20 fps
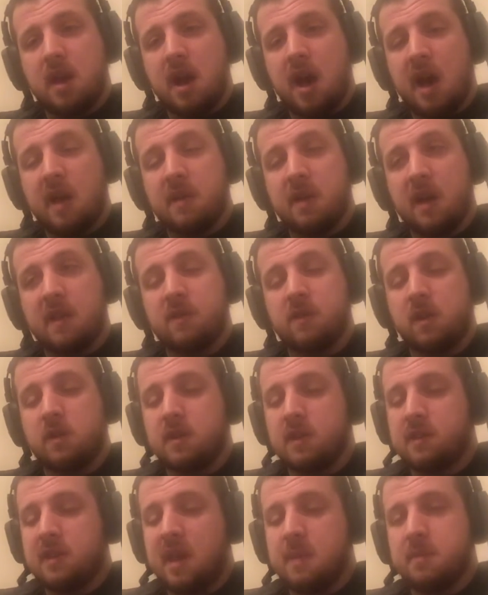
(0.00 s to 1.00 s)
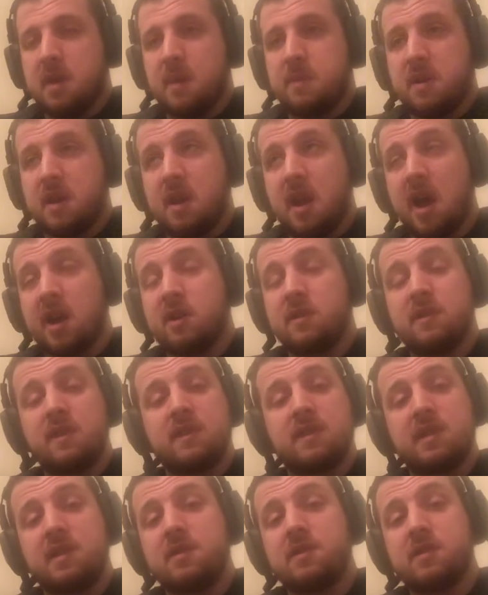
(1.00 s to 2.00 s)
I started this game up, and I couldn't
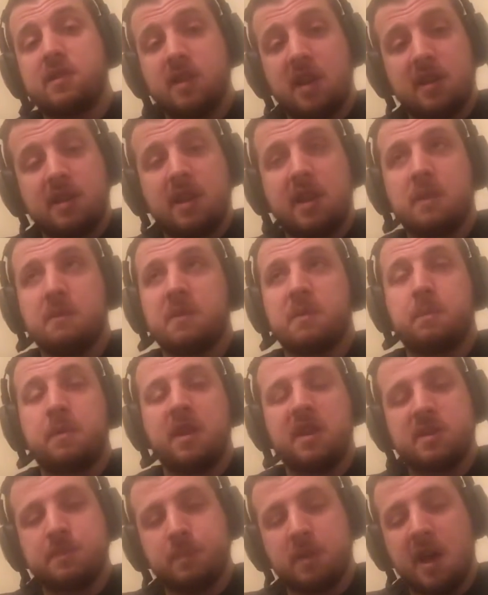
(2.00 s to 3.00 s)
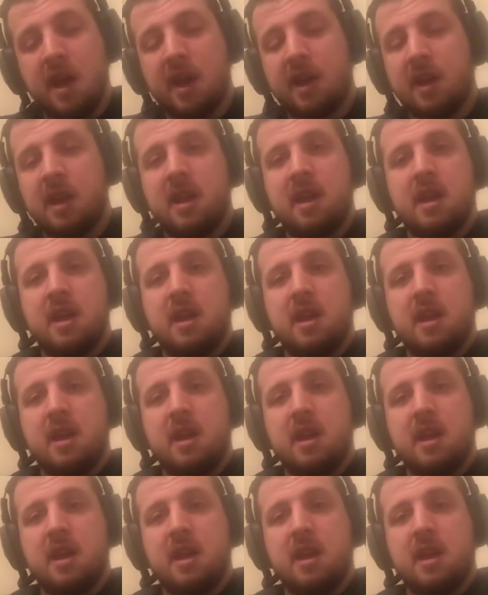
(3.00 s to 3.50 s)
see shit. It was pitch black.